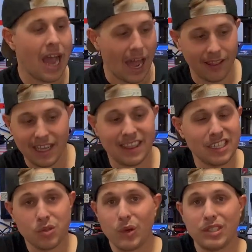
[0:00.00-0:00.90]
I like
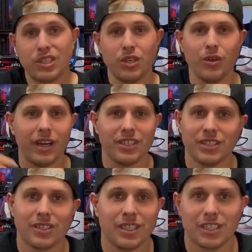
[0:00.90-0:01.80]
this one too.
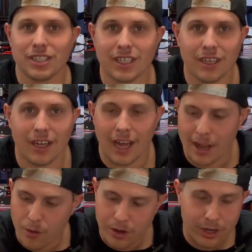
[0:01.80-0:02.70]

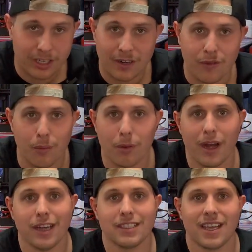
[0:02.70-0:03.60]
I ordered a different branded